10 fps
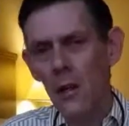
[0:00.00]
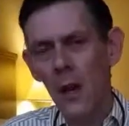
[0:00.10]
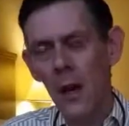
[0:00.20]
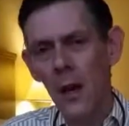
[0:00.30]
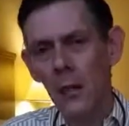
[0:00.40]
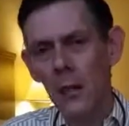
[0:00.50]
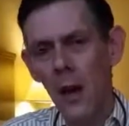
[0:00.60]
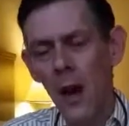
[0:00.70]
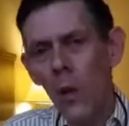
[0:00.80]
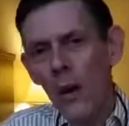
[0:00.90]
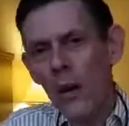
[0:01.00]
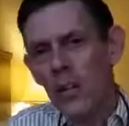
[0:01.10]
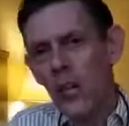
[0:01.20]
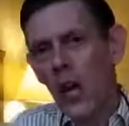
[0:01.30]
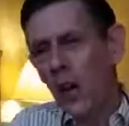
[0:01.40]
You know, I want to
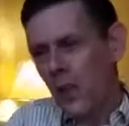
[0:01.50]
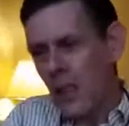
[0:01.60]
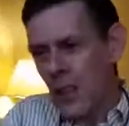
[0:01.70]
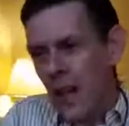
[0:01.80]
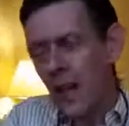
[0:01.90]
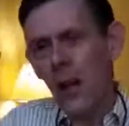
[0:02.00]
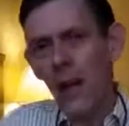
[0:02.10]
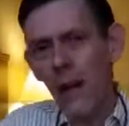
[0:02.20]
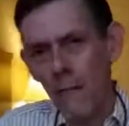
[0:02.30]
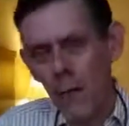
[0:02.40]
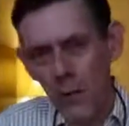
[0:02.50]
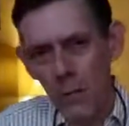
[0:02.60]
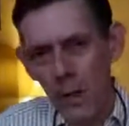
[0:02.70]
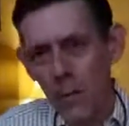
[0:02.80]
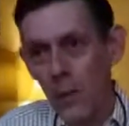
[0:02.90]
share that life with
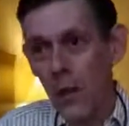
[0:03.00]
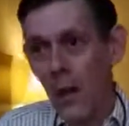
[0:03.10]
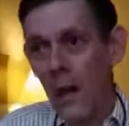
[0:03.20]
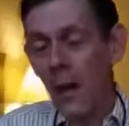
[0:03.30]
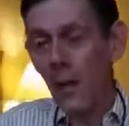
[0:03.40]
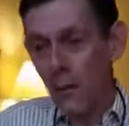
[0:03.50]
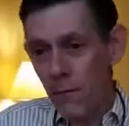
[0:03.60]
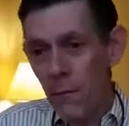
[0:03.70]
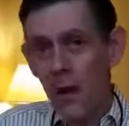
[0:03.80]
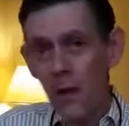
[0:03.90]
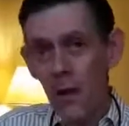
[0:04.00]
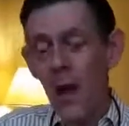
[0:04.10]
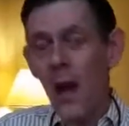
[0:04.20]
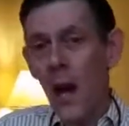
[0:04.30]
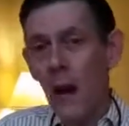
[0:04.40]
people, that they can feel
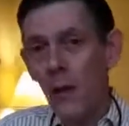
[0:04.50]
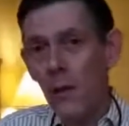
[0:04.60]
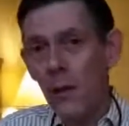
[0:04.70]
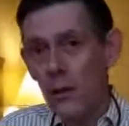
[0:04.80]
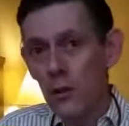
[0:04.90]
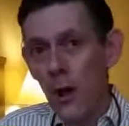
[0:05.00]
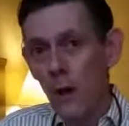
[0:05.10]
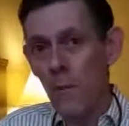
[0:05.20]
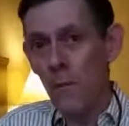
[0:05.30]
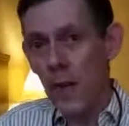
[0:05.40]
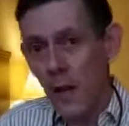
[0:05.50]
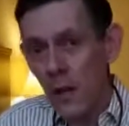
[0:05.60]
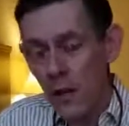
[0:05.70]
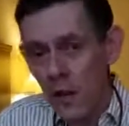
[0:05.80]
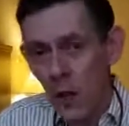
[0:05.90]
how it feels to have
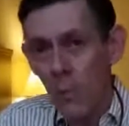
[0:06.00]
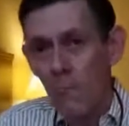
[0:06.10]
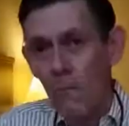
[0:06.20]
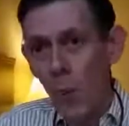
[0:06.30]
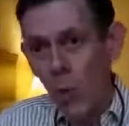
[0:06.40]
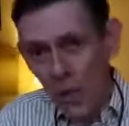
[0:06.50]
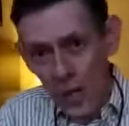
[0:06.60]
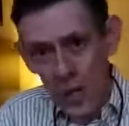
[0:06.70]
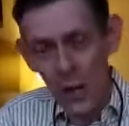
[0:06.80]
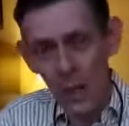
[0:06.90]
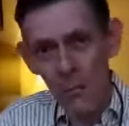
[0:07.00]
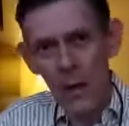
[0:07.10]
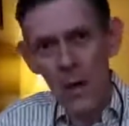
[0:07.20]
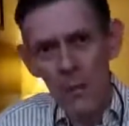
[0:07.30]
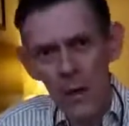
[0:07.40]
meekness born in them
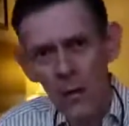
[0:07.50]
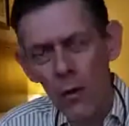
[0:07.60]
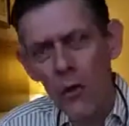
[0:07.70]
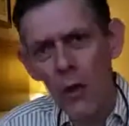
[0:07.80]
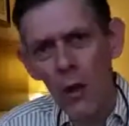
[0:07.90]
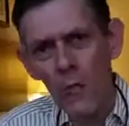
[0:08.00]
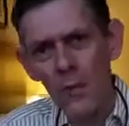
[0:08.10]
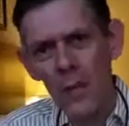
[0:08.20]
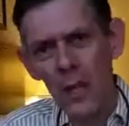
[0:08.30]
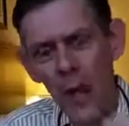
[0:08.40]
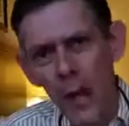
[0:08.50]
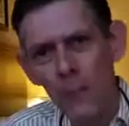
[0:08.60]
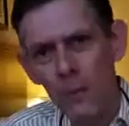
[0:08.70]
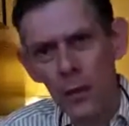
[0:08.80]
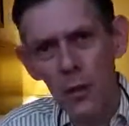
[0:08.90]
because of this
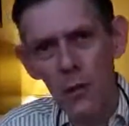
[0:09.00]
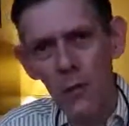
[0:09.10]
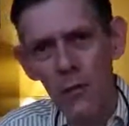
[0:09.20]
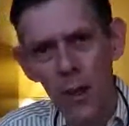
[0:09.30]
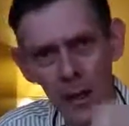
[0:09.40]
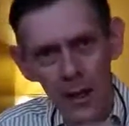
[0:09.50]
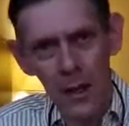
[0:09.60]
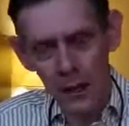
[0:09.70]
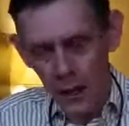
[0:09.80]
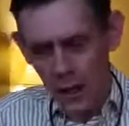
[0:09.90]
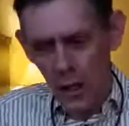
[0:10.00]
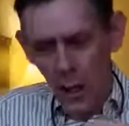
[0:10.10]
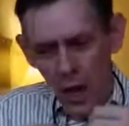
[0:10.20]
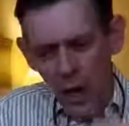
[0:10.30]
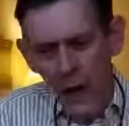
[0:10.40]
absolute vitality, this
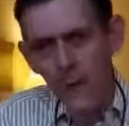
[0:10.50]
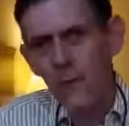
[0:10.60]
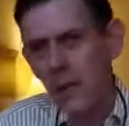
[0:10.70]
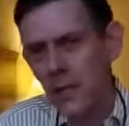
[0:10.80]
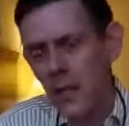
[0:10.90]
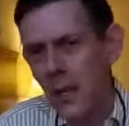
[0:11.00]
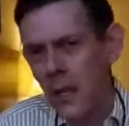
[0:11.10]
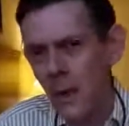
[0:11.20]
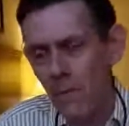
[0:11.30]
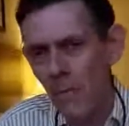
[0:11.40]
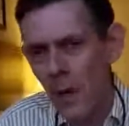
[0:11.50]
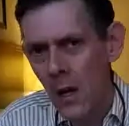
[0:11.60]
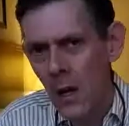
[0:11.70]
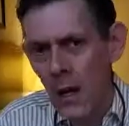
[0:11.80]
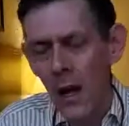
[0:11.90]
life that's in them,
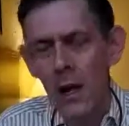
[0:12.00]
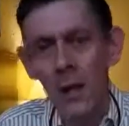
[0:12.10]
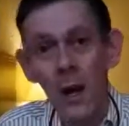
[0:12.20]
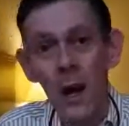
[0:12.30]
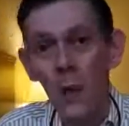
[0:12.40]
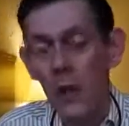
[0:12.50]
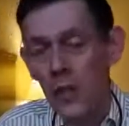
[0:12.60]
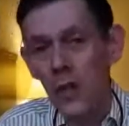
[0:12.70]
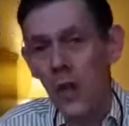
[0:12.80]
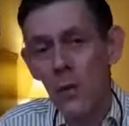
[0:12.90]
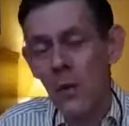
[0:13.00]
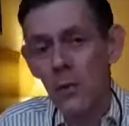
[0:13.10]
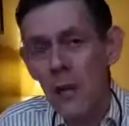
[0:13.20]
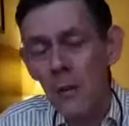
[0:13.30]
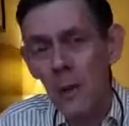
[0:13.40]
and that I want to share
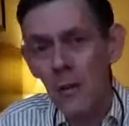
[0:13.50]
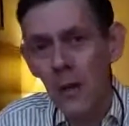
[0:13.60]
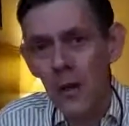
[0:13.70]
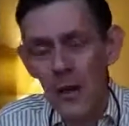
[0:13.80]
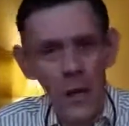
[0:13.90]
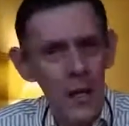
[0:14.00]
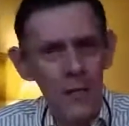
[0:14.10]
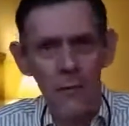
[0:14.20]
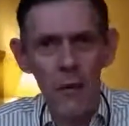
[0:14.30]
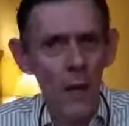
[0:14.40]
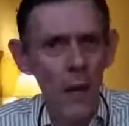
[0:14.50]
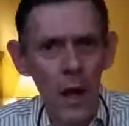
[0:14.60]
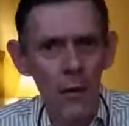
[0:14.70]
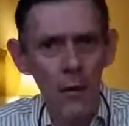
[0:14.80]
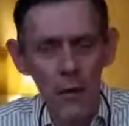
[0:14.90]
with people. That is the very
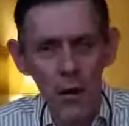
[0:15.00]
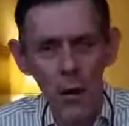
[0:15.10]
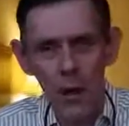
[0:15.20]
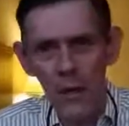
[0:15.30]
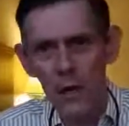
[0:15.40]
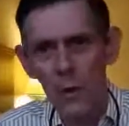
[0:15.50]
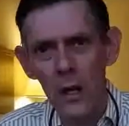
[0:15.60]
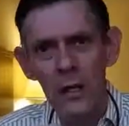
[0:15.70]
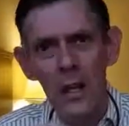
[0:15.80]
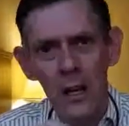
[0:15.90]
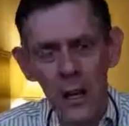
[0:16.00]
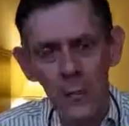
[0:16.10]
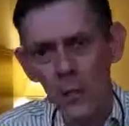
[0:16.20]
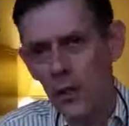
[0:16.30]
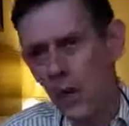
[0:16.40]
life of God. That's what he's
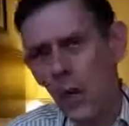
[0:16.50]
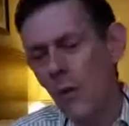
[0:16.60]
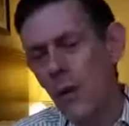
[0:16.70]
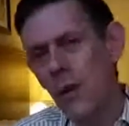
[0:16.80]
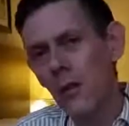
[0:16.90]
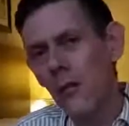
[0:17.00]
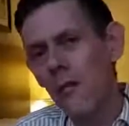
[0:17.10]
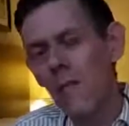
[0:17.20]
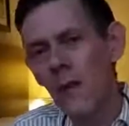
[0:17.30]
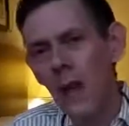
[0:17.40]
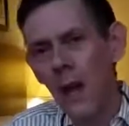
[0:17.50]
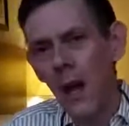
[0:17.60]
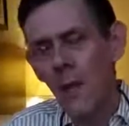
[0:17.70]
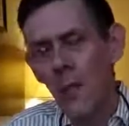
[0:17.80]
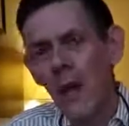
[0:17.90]
come to share with you.
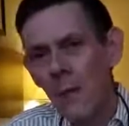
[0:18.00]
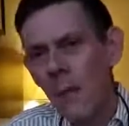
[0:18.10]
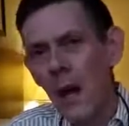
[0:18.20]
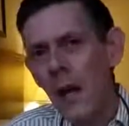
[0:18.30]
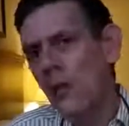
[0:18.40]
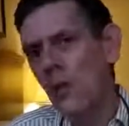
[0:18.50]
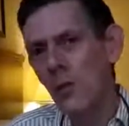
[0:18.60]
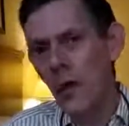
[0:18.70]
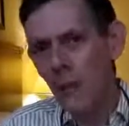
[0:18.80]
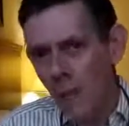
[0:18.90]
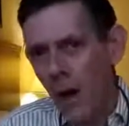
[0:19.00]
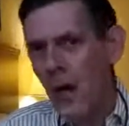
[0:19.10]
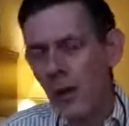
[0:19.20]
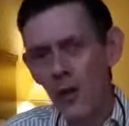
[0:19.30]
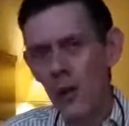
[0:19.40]
And when he made
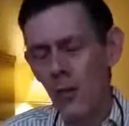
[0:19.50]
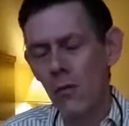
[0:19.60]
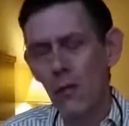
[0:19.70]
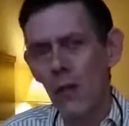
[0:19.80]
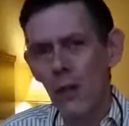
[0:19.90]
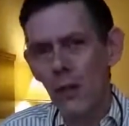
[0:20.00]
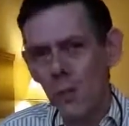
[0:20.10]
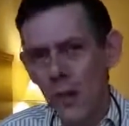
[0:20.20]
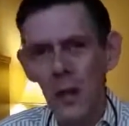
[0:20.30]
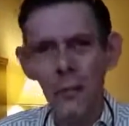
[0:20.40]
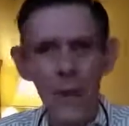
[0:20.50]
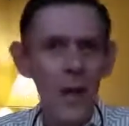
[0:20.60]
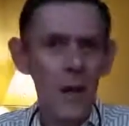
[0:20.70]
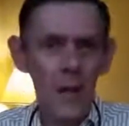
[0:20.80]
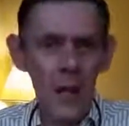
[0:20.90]
you to be a
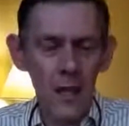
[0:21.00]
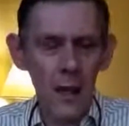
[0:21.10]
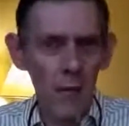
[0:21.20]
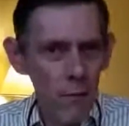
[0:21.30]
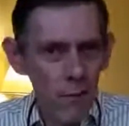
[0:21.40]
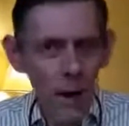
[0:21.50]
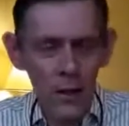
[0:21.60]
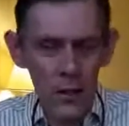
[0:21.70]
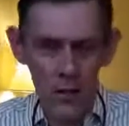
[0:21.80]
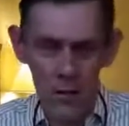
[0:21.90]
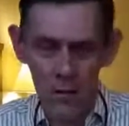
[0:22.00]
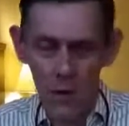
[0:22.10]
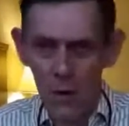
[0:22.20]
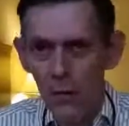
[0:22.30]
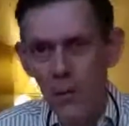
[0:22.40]
being that can function
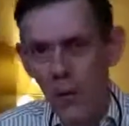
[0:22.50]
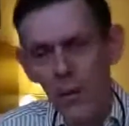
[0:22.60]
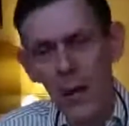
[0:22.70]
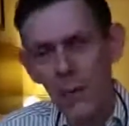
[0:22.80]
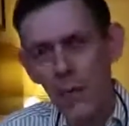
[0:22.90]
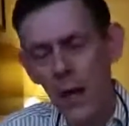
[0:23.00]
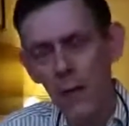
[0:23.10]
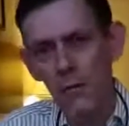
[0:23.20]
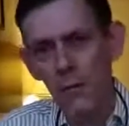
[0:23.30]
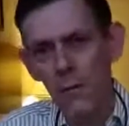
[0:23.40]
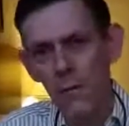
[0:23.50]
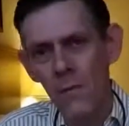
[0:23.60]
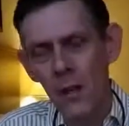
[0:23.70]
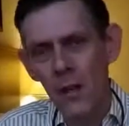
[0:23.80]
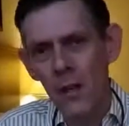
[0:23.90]
from that platform.
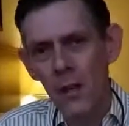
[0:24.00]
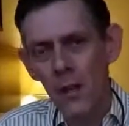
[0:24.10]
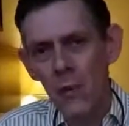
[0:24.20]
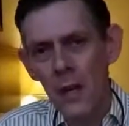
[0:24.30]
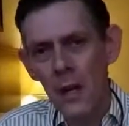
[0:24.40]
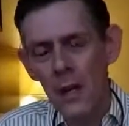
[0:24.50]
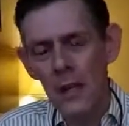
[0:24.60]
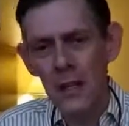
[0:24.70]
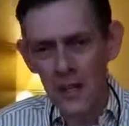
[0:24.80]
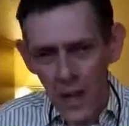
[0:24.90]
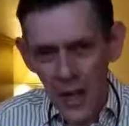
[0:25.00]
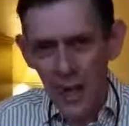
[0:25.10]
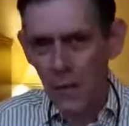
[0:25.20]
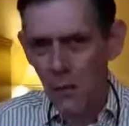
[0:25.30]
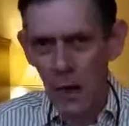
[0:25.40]
You've been
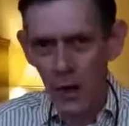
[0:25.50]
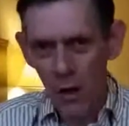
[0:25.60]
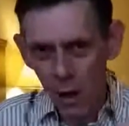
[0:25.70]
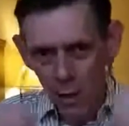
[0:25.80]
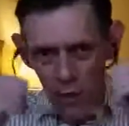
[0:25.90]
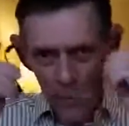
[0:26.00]
designed by God.